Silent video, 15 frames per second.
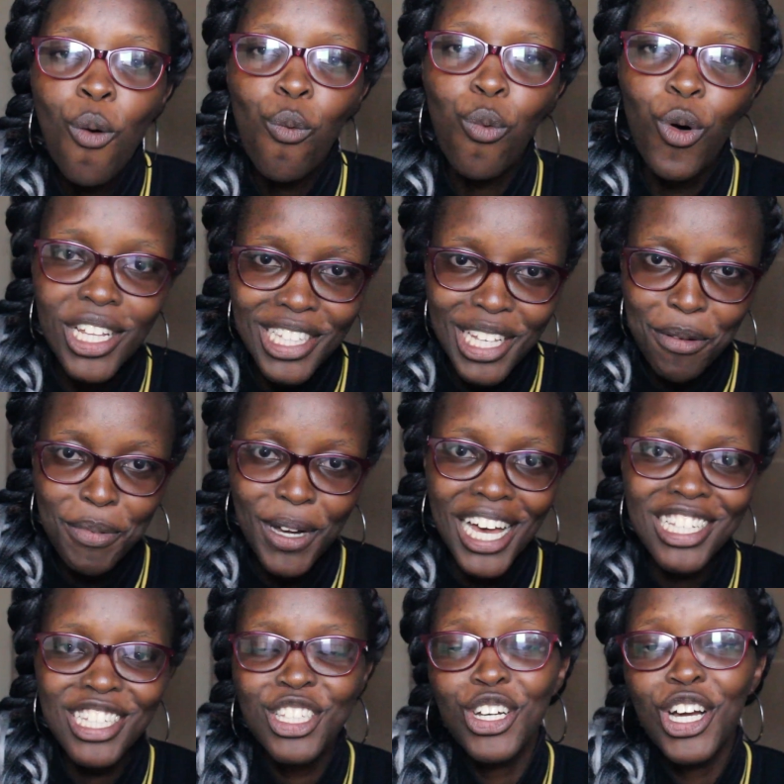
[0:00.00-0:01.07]
What's up
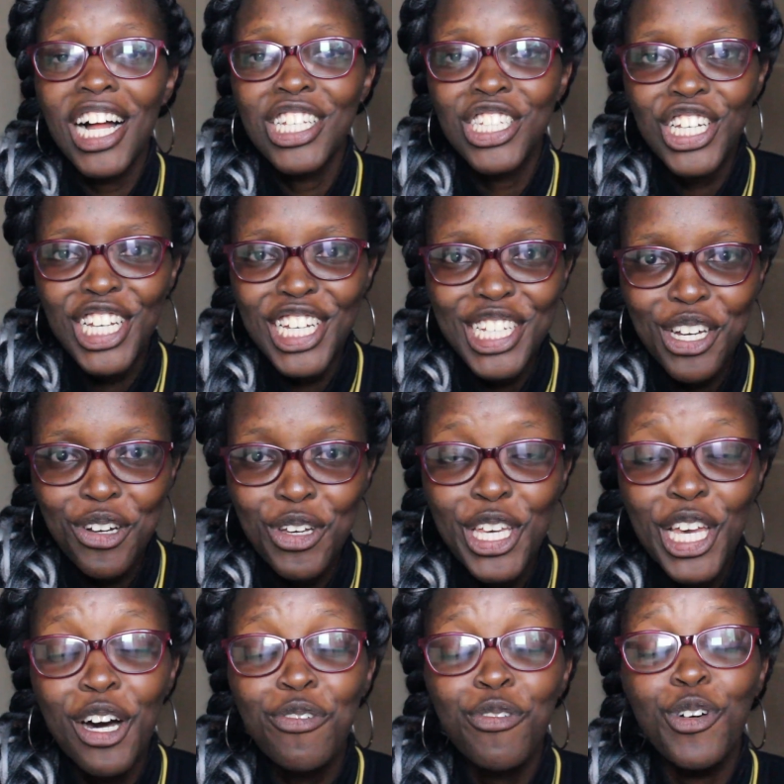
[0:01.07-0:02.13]
guys, it's your girl Njerie Gitau
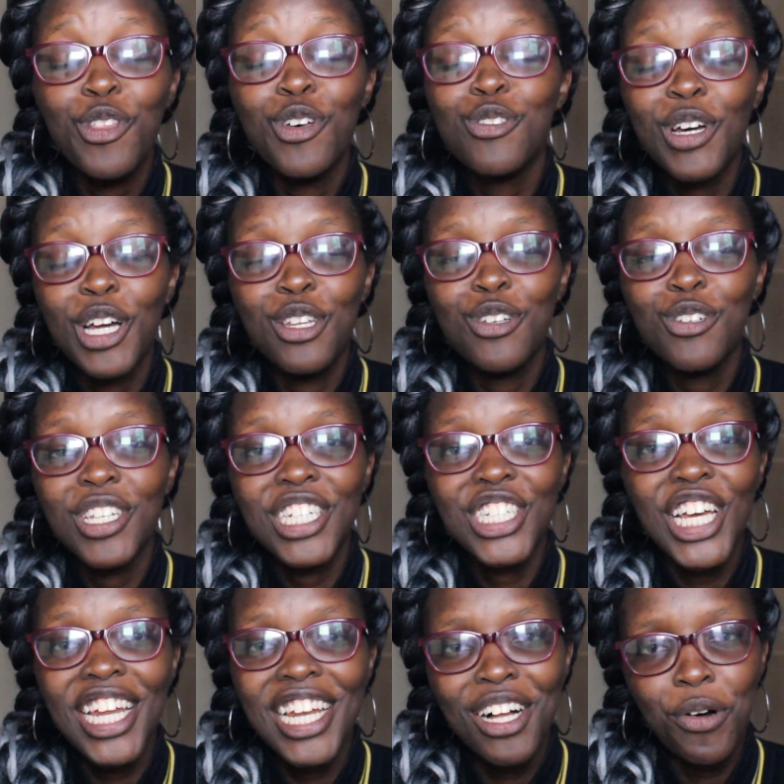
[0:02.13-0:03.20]
here. For those who are new to the
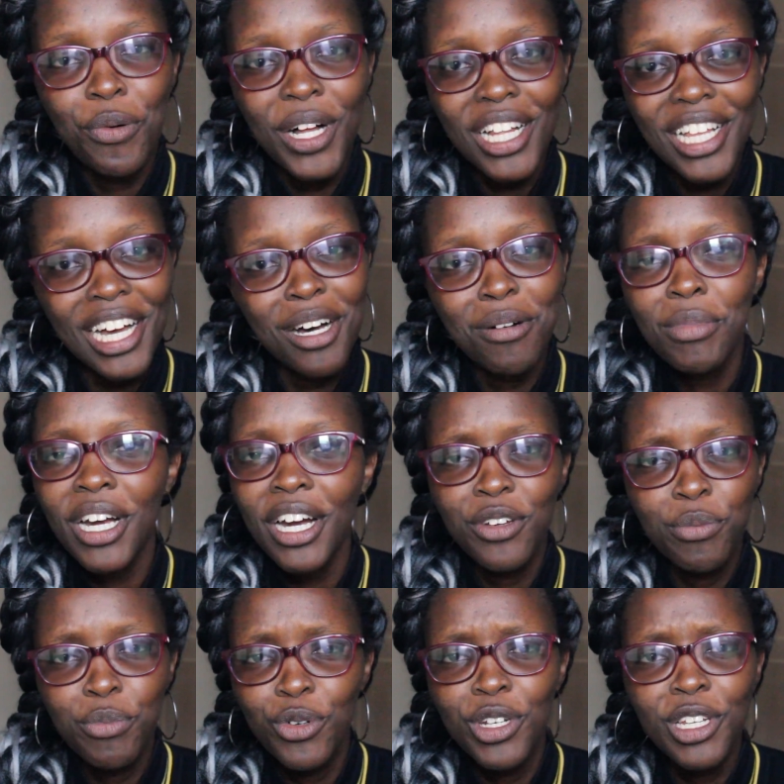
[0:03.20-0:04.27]
channel, welcome,
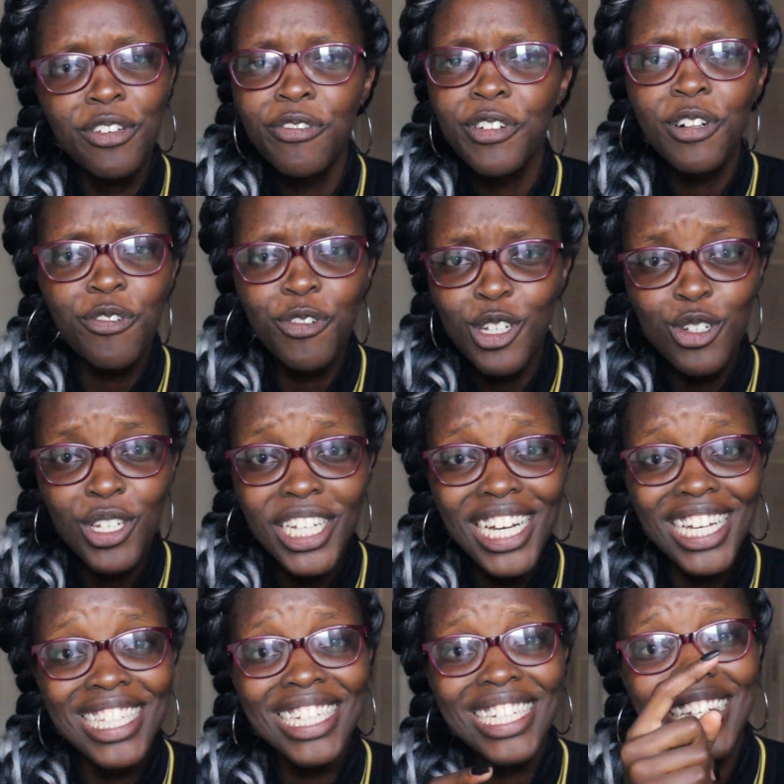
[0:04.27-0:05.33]
karibuni. Feel free to take
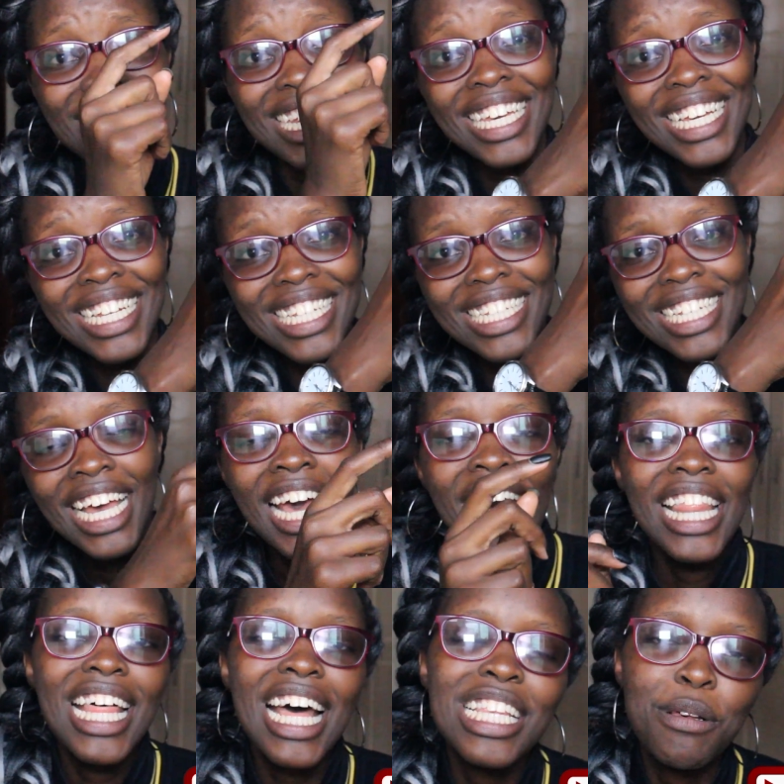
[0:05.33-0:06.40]
a seat and hit
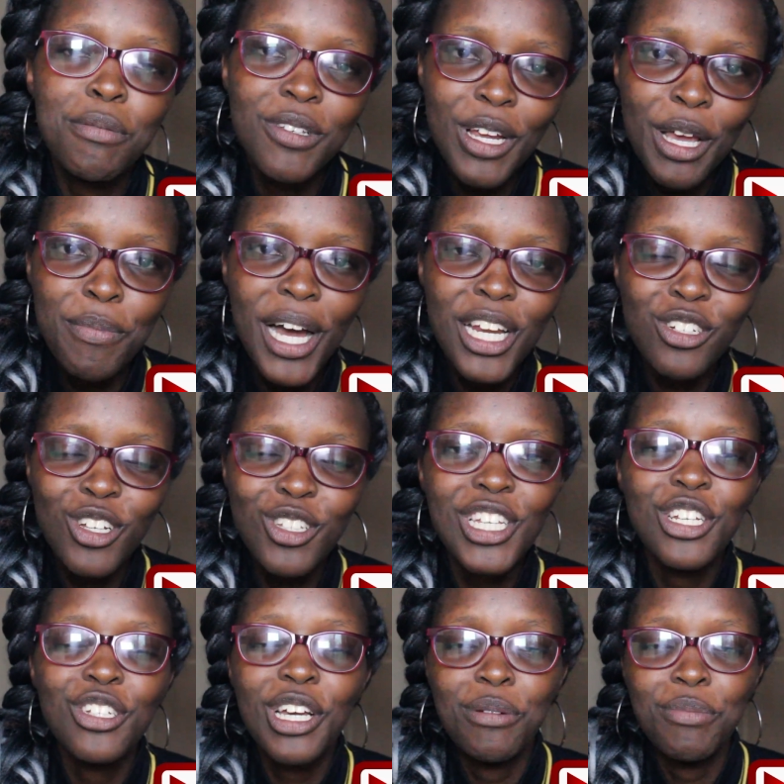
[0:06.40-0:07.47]
that subscribe button so
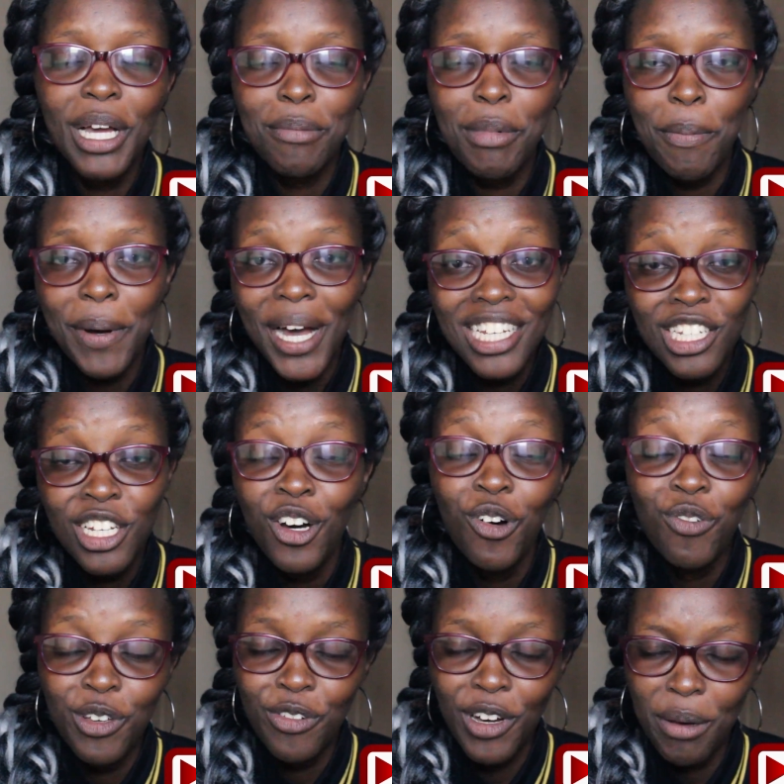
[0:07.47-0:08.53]
that you can become a part
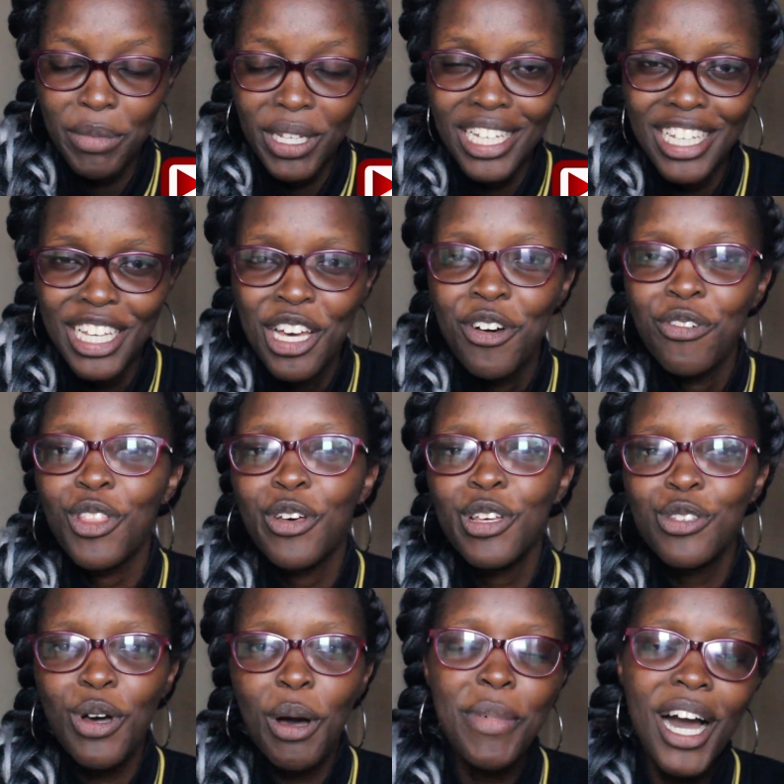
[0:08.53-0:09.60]
of the family. For those
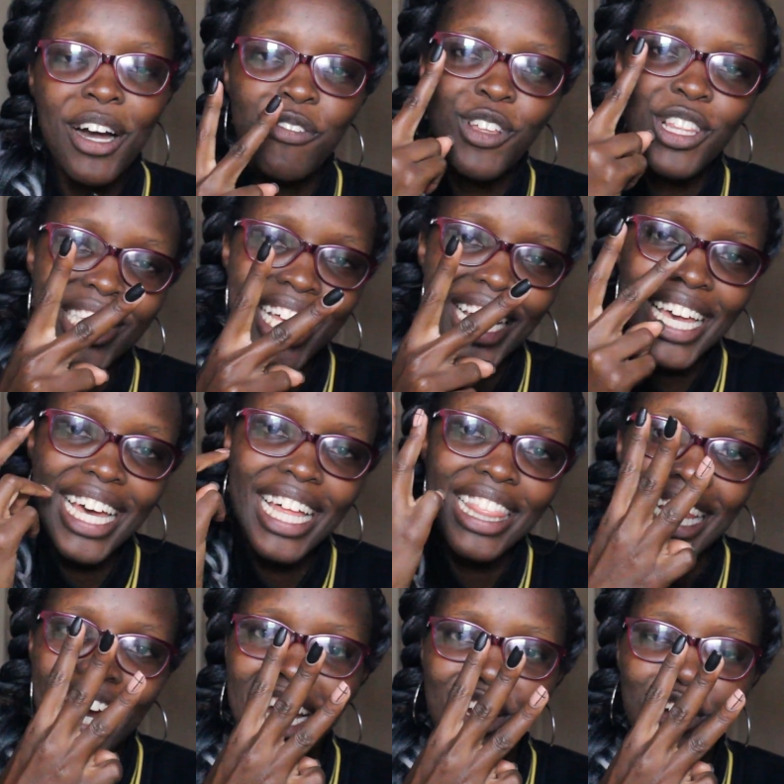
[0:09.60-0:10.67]
who are back for the second,
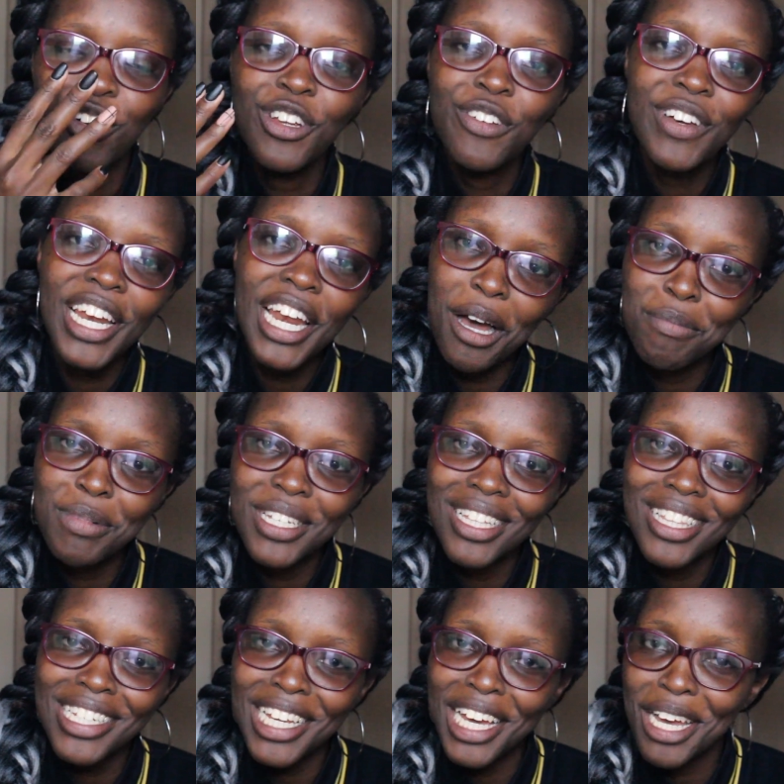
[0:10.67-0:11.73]
third or even
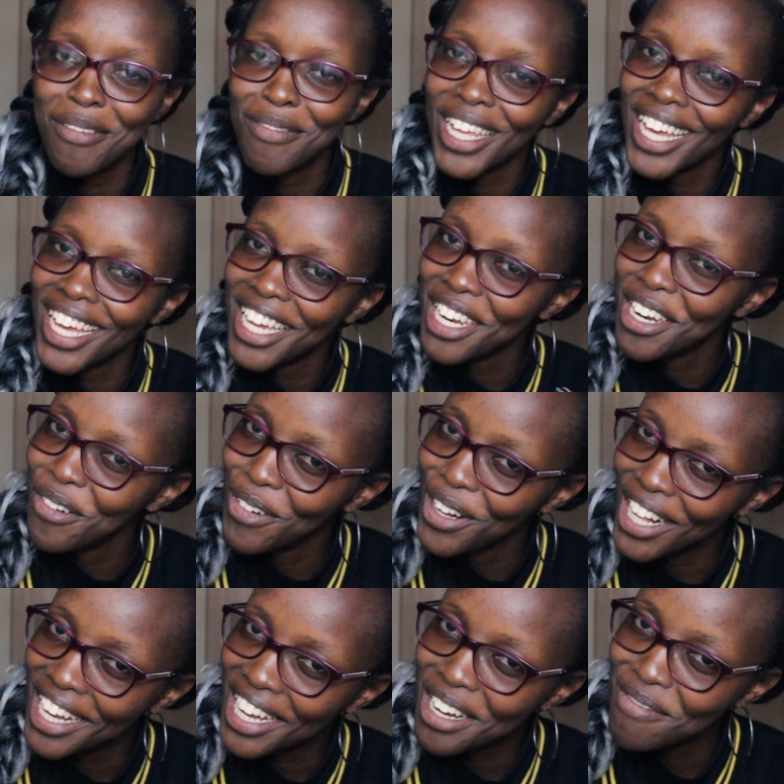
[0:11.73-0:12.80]
umpteenth time, then
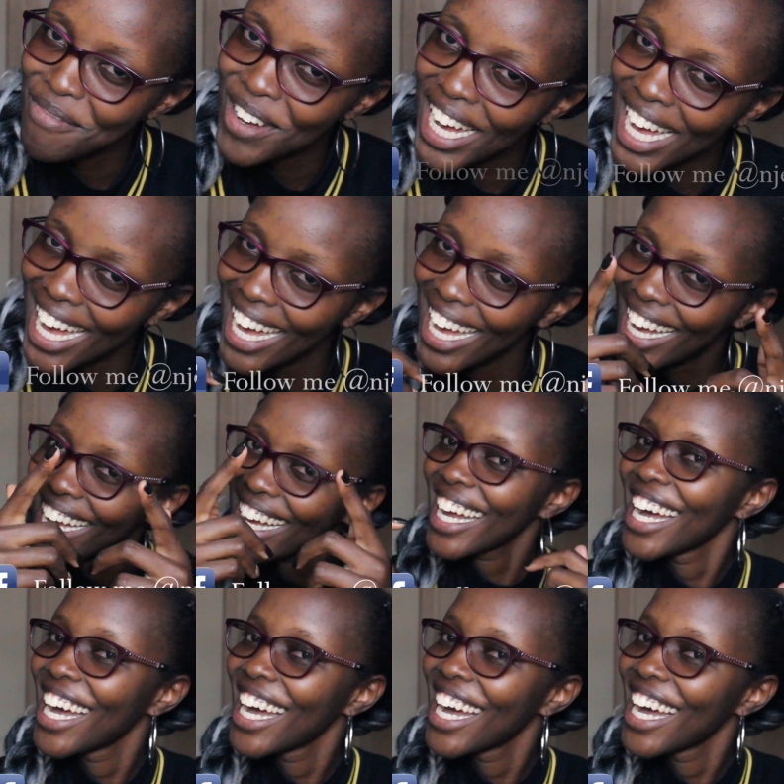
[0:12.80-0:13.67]
welcome back